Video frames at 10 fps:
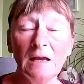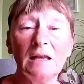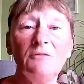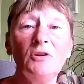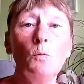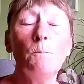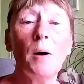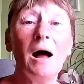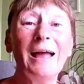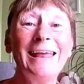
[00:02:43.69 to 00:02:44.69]
And if you
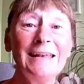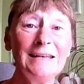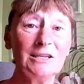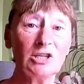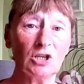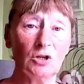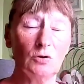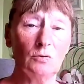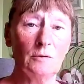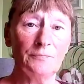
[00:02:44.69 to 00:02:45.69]
buy
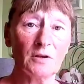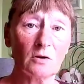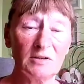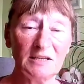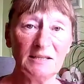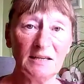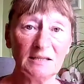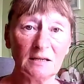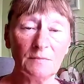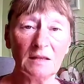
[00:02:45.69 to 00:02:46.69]
into the
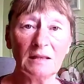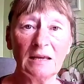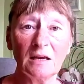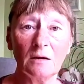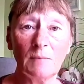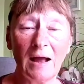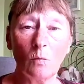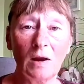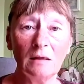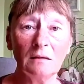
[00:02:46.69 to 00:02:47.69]
criticism that they come out
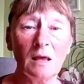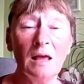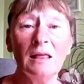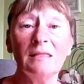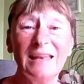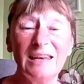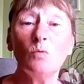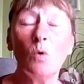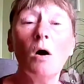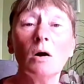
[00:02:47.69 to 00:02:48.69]
with, then
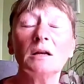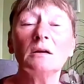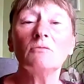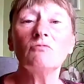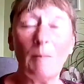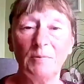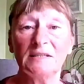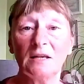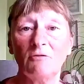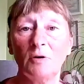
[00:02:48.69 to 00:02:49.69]
you are going to wrap
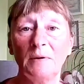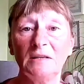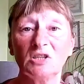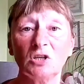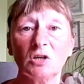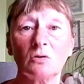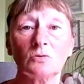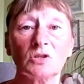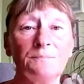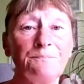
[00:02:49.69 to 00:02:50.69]
yourself up in
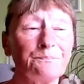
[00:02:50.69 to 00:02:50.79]
circles.